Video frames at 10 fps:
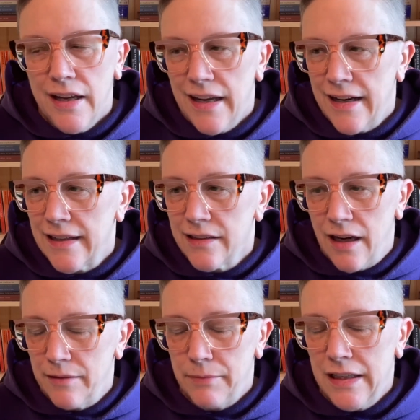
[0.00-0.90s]
And
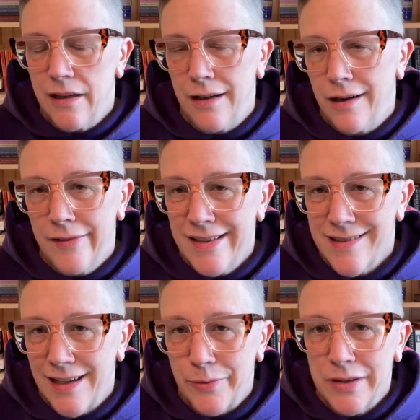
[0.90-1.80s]
I
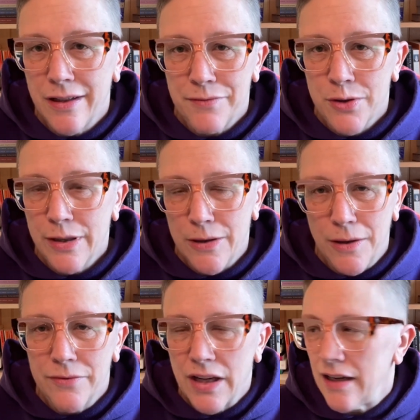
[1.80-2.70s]
would love to read all
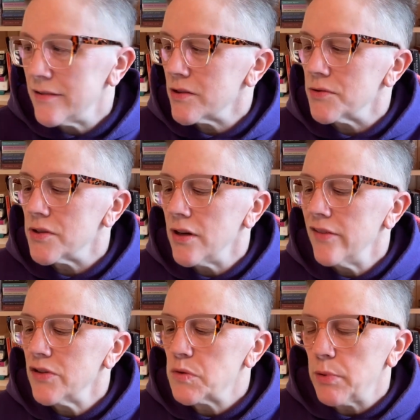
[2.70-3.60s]
of Gaskell's
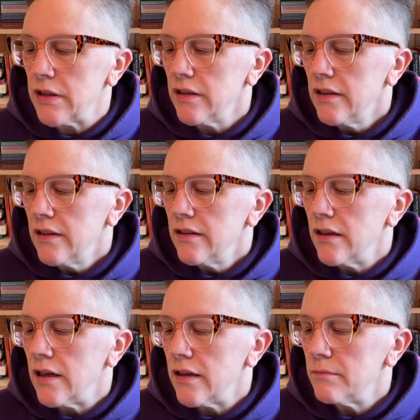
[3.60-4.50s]
novels, but
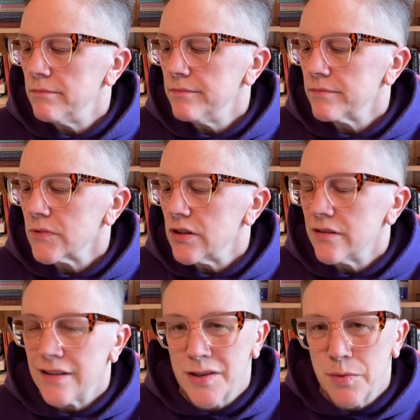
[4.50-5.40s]

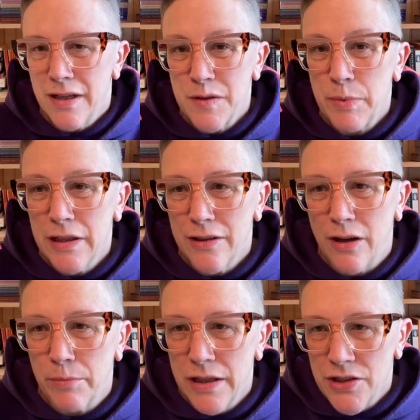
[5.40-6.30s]
this one has been
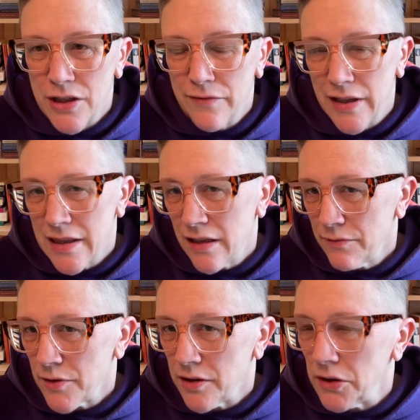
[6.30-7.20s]
on my shelf, I think,
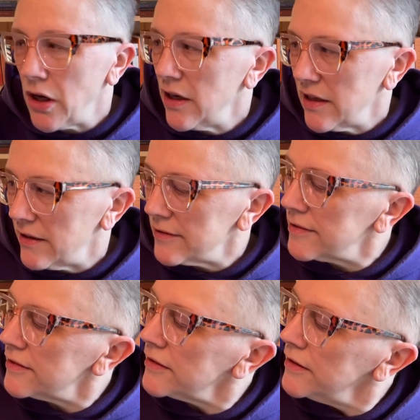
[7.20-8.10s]
for the longest.